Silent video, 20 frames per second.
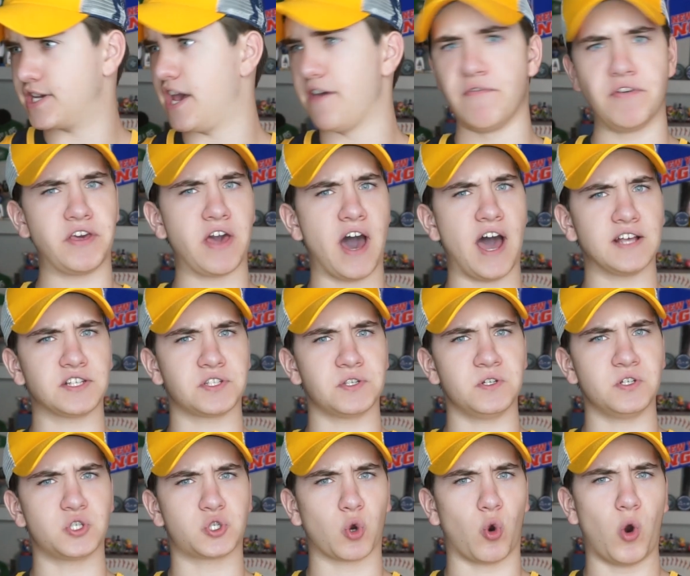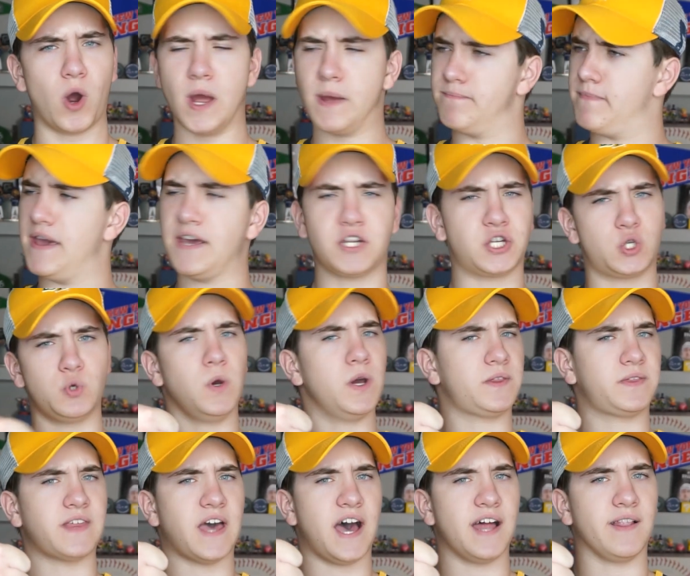If you guys enjoy, make sure you
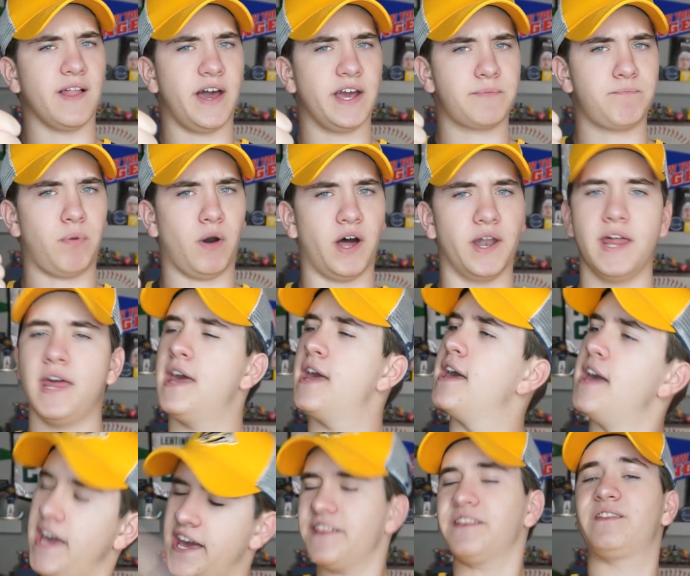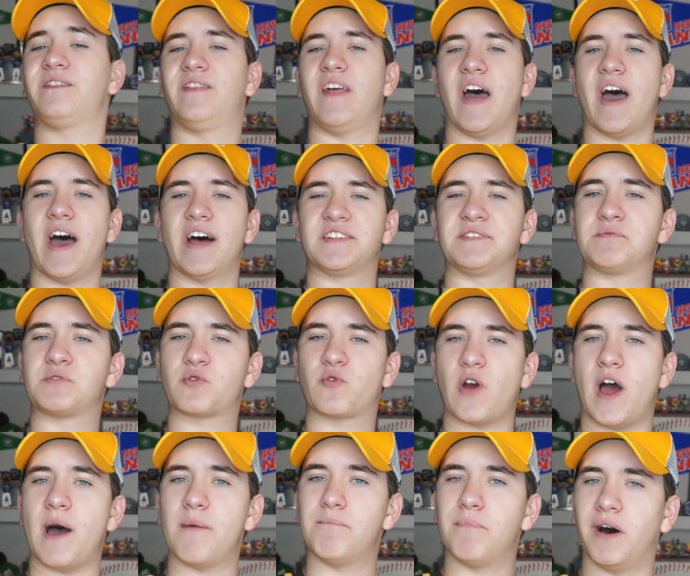hit that like button, hit that
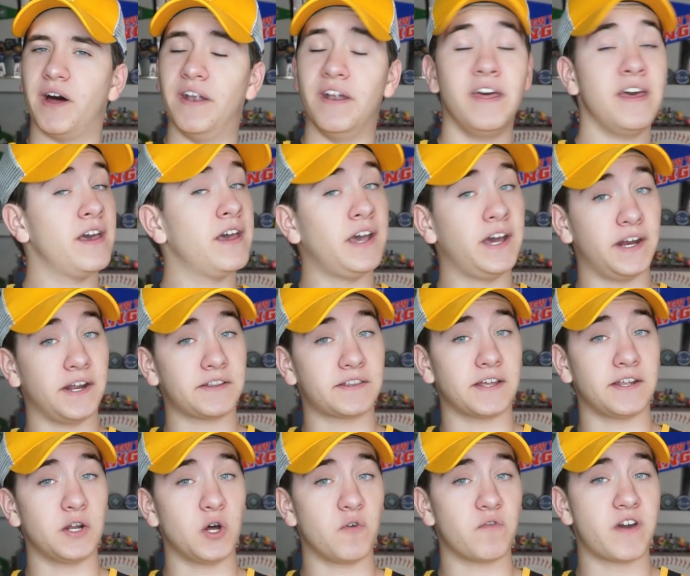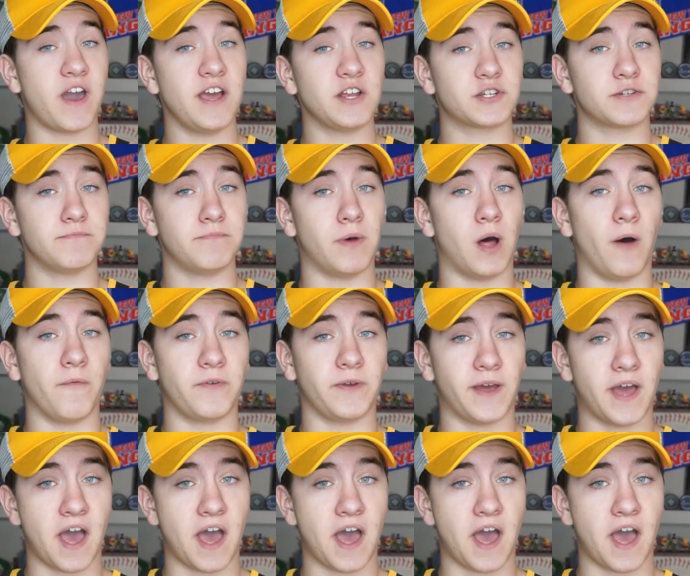subscribe button, and hit that notification bell if you